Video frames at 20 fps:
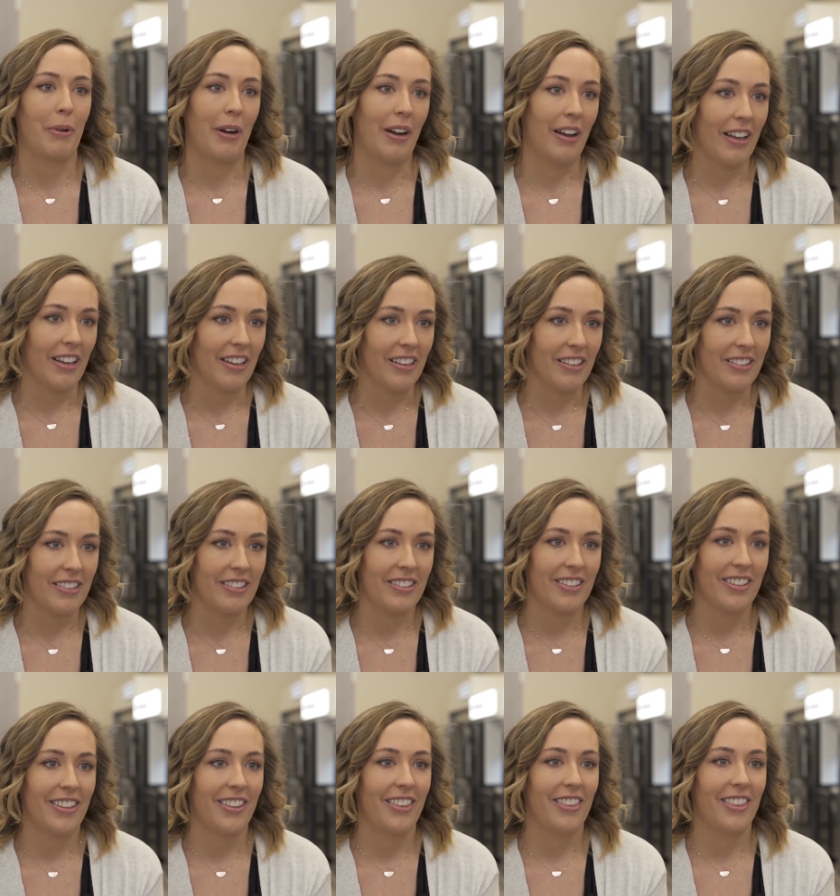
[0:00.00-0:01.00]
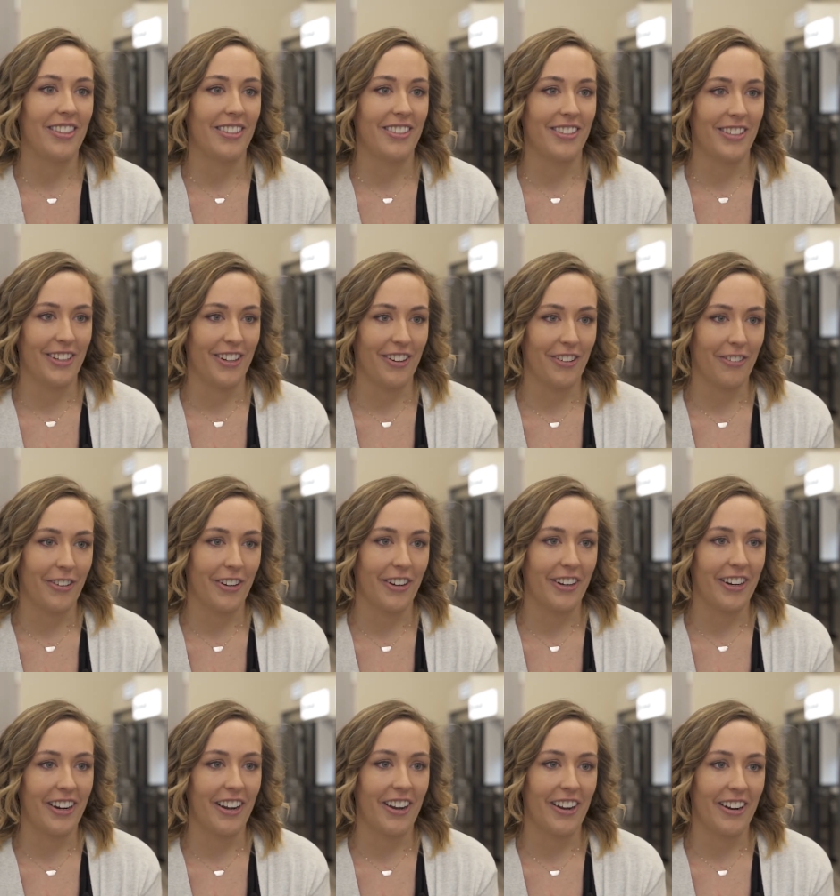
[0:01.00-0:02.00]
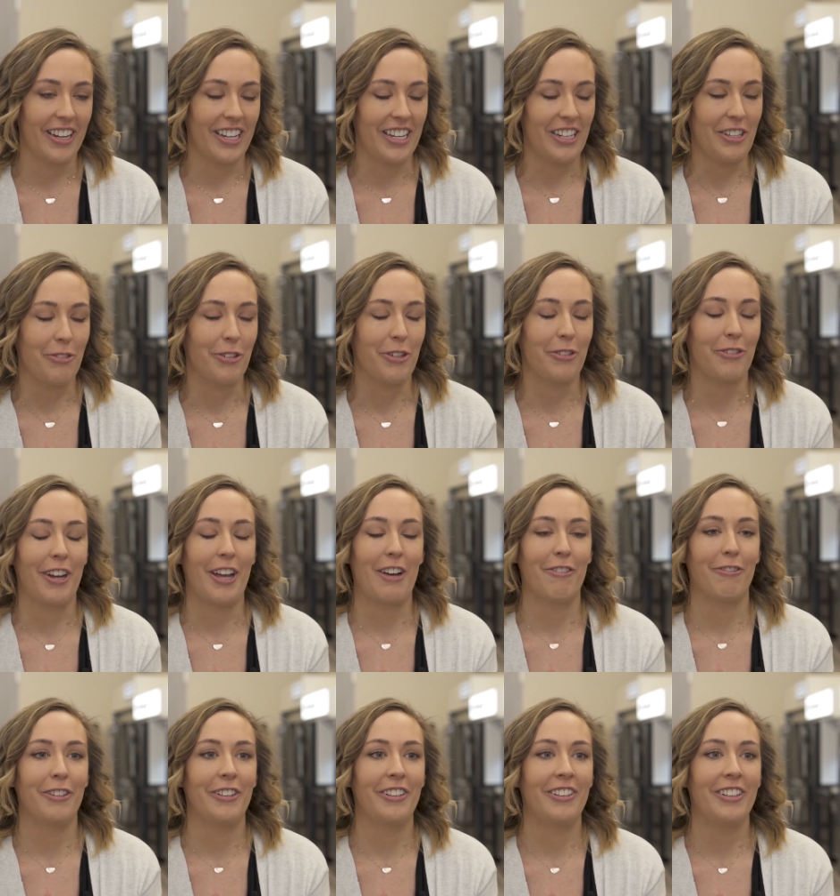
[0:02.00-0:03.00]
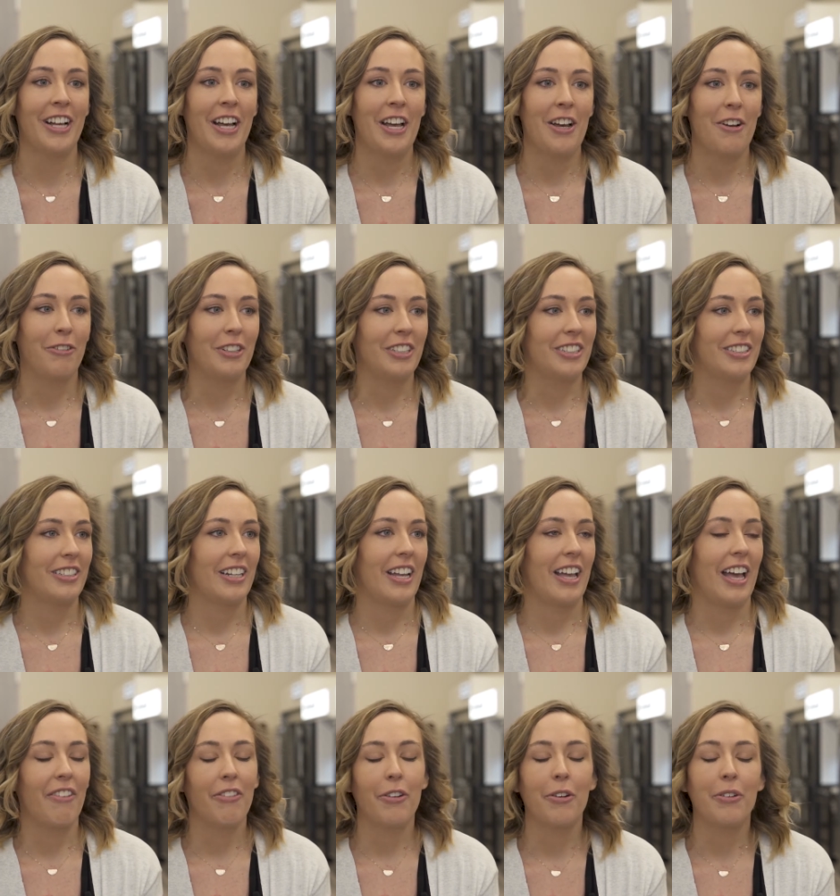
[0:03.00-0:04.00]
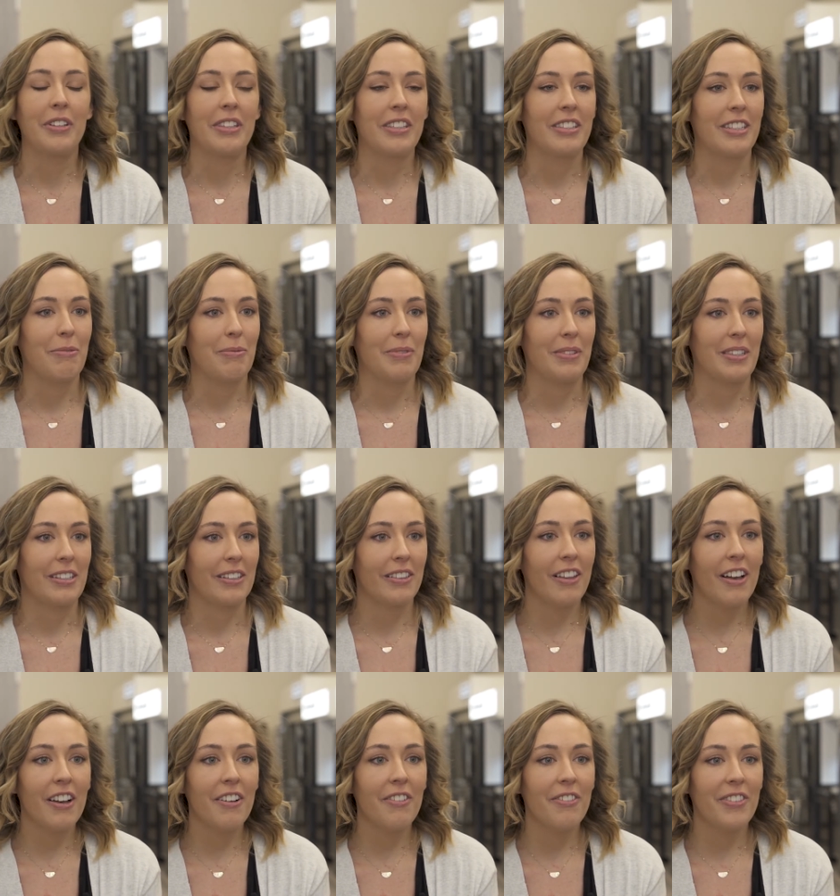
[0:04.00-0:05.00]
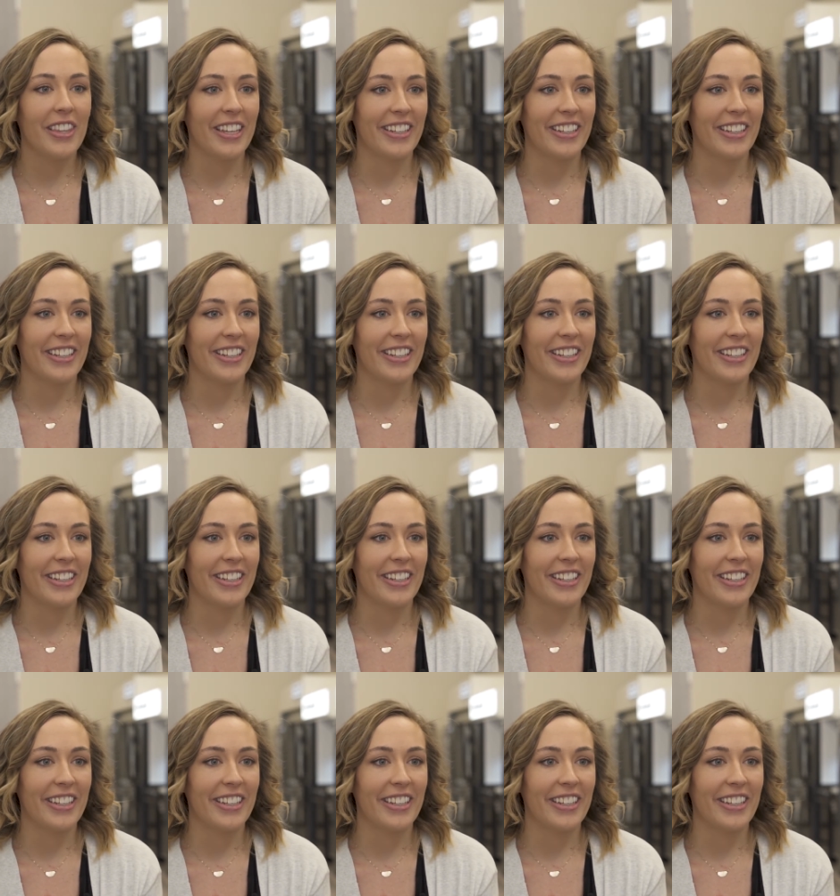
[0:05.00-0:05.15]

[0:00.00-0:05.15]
prize this year for our annual raffle, which everyone seems to love.